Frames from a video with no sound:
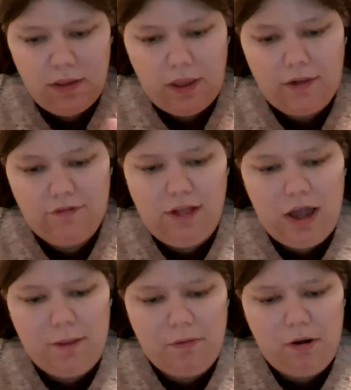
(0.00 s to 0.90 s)
It's
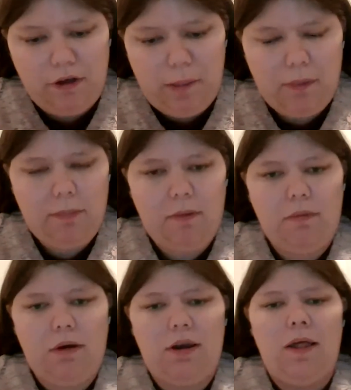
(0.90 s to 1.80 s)
not a programmable
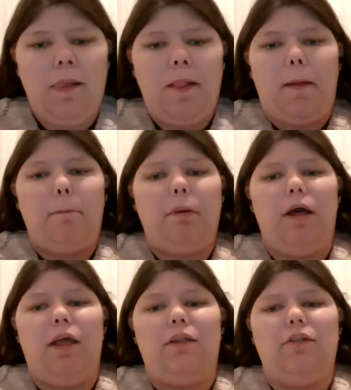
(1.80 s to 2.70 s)
one,
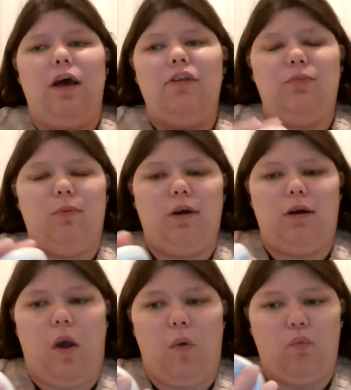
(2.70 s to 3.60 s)
but it does
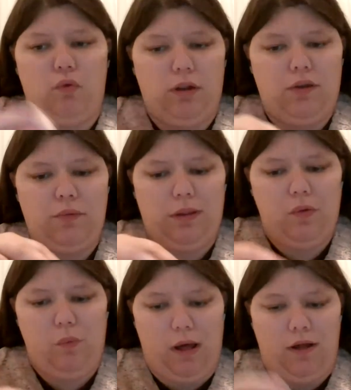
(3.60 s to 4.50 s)
work really, really
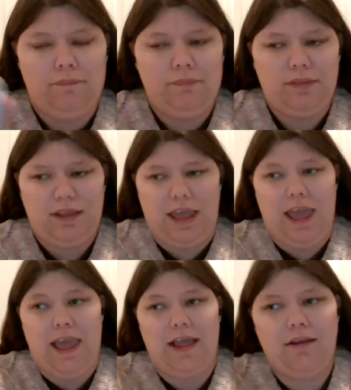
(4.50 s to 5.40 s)
well.
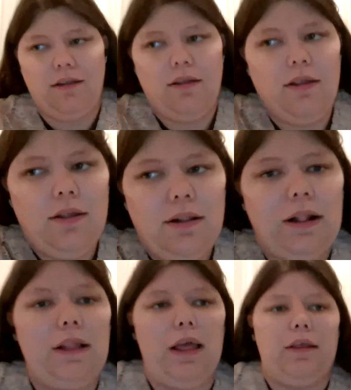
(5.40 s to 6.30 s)
And
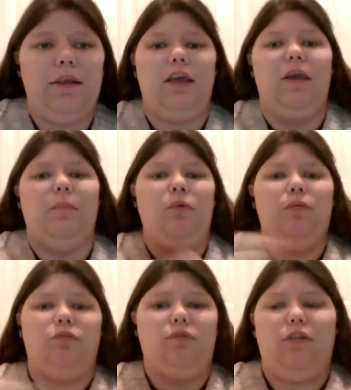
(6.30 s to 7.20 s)
like it
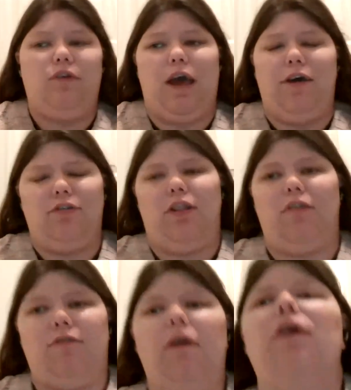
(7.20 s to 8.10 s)
moves really fast and
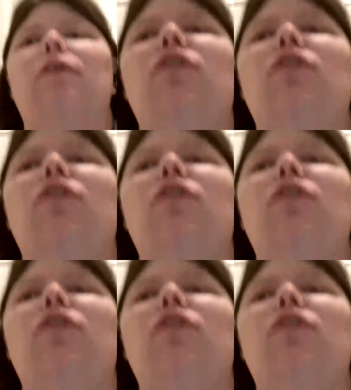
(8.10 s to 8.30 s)
it's very